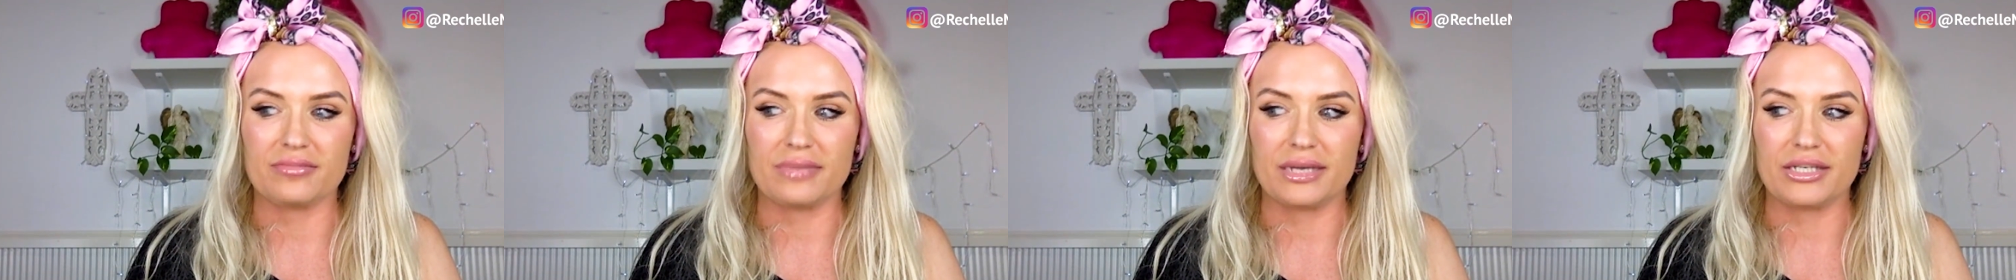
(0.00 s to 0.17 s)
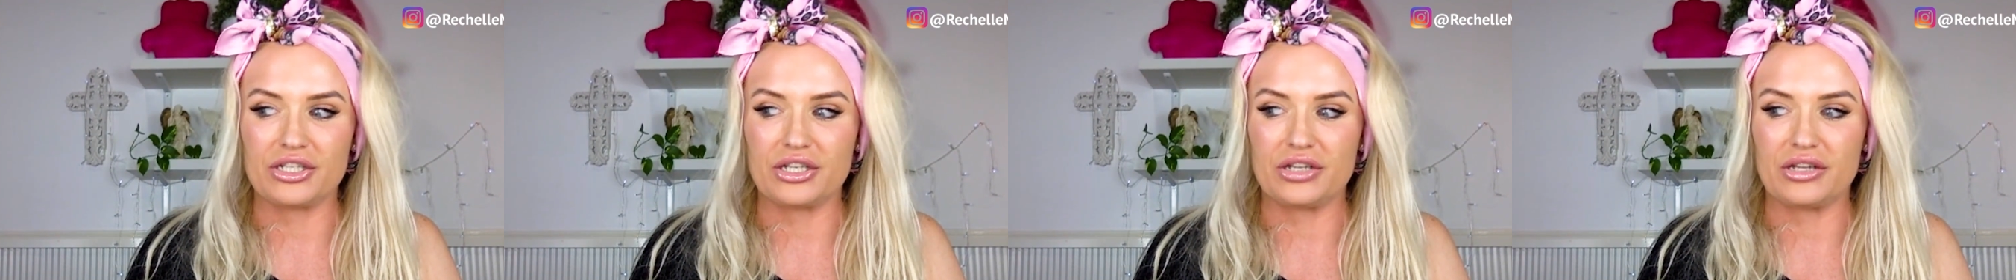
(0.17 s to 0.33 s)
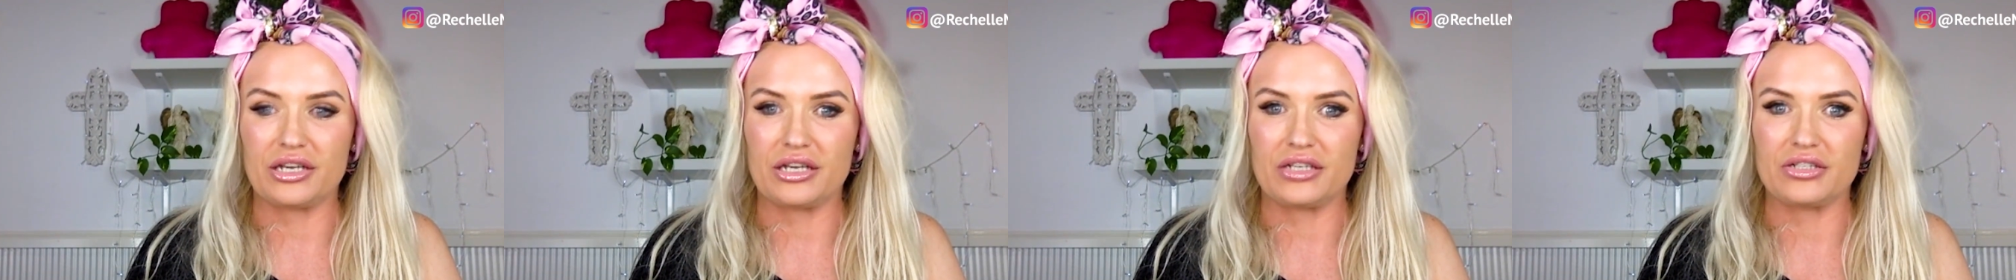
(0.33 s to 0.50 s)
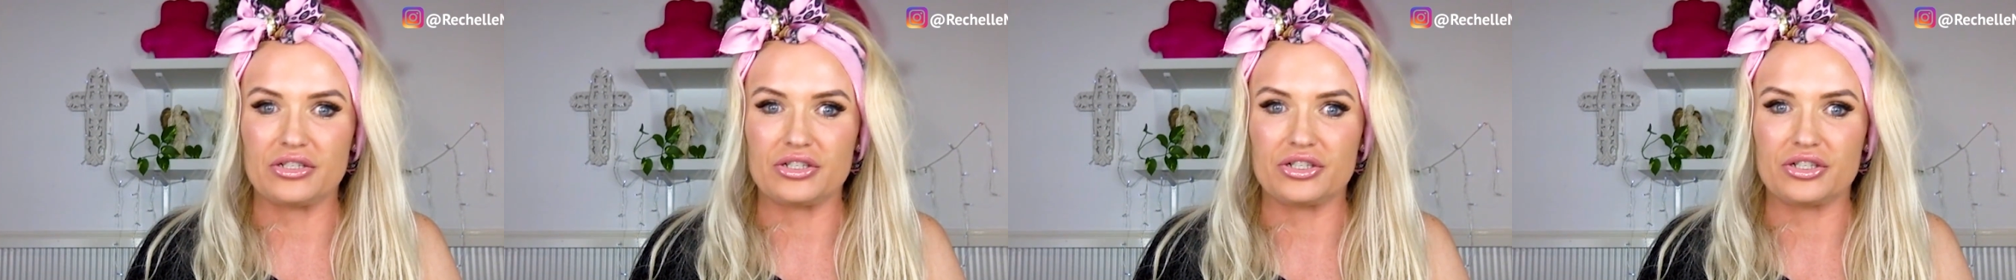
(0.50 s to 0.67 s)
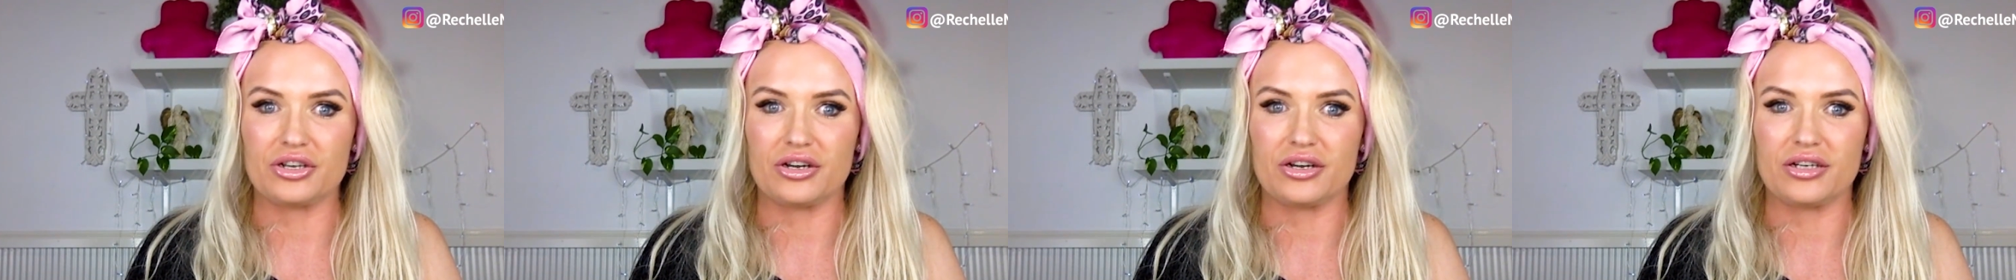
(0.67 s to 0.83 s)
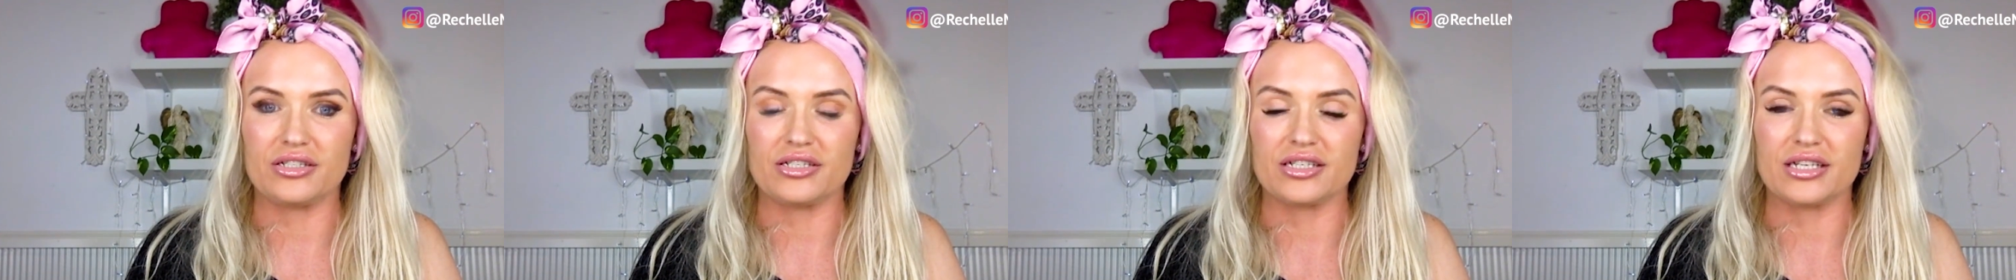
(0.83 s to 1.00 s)
actually thinking,
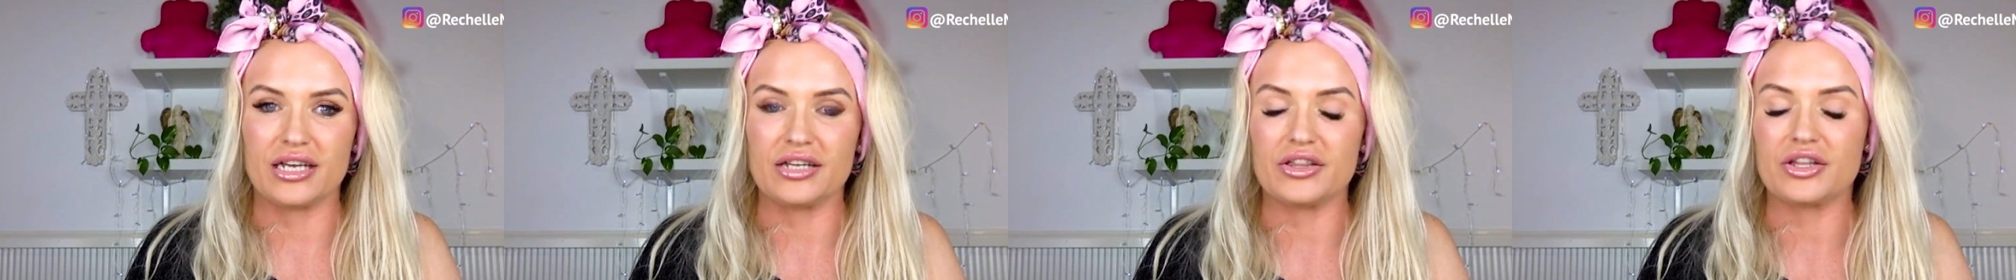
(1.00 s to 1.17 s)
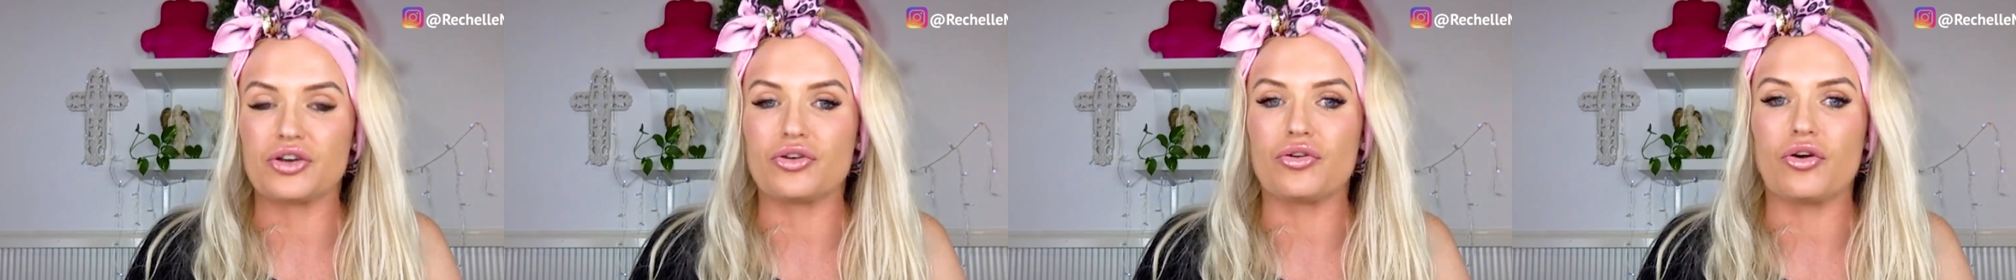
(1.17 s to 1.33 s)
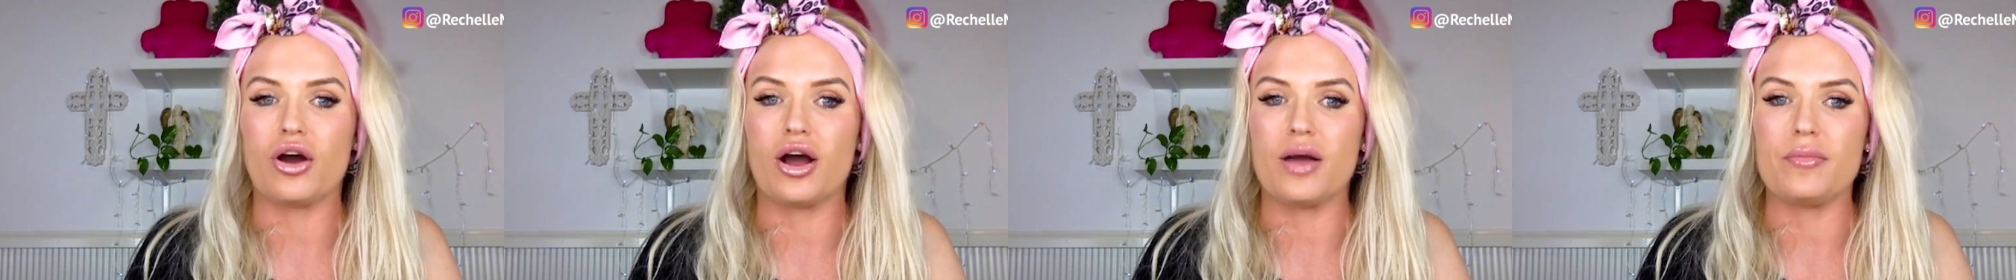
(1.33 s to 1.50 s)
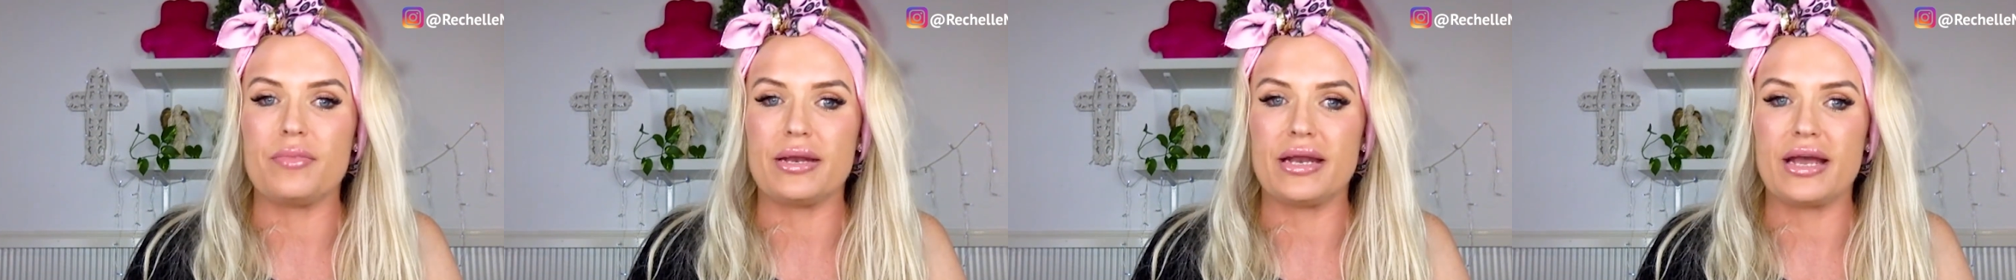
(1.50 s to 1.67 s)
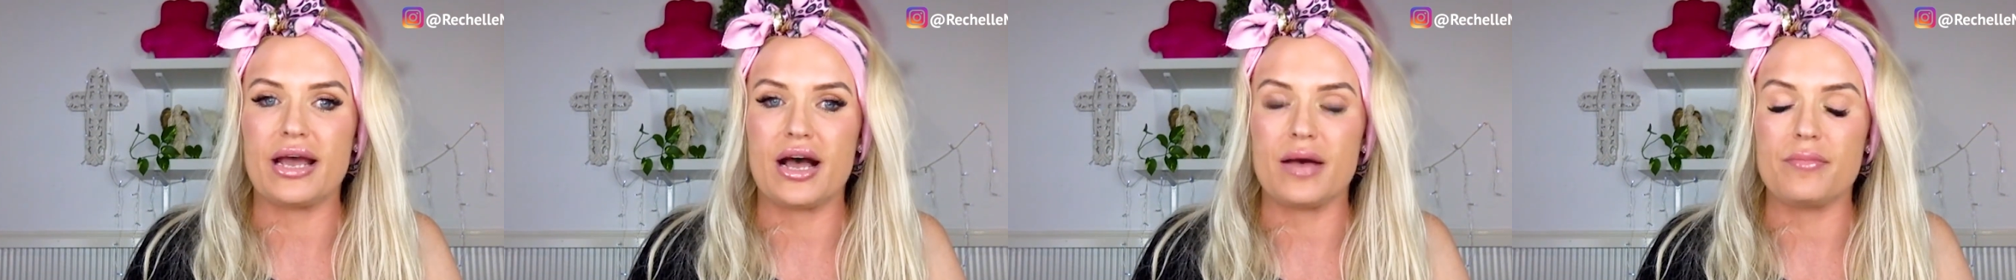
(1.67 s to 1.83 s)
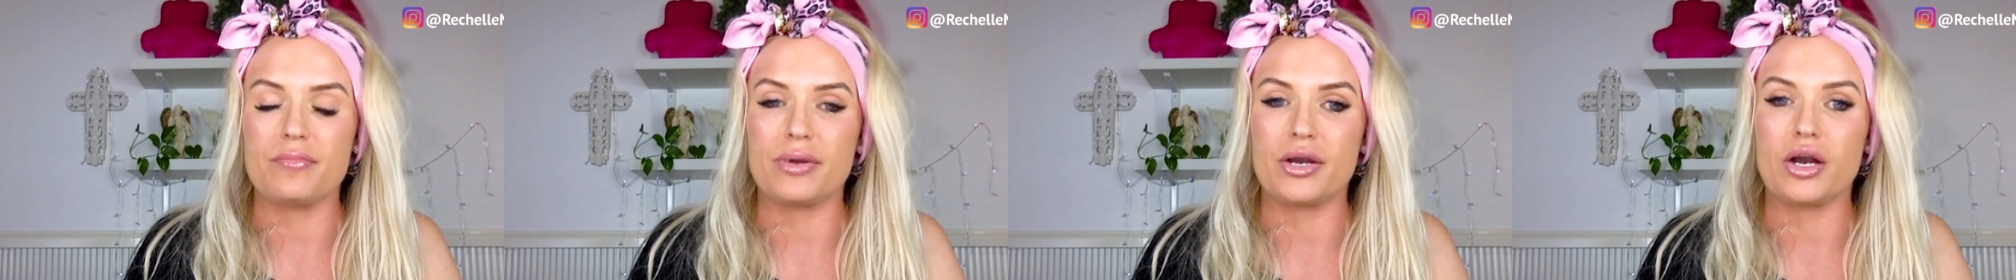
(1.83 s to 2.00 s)
should I delete the cry bit
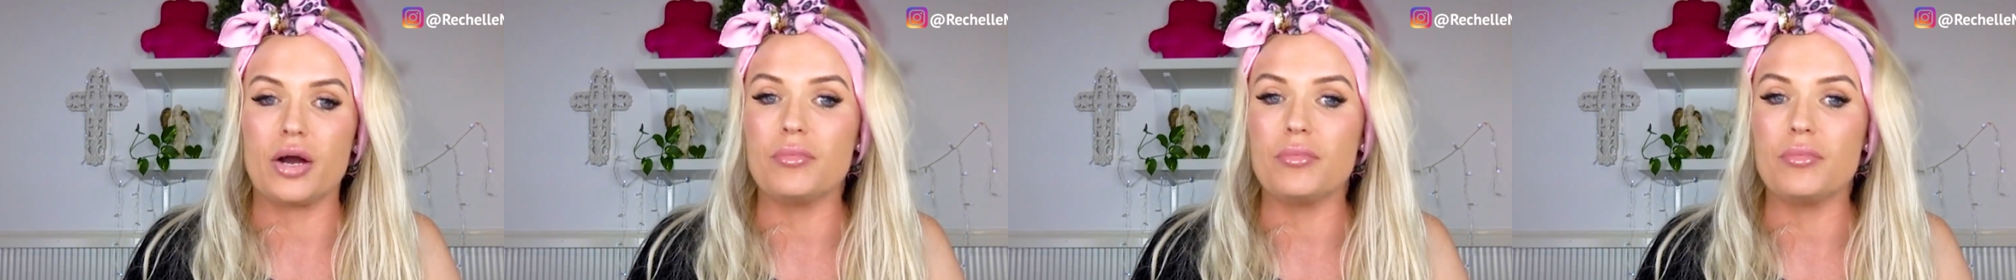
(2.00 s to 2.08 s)
out?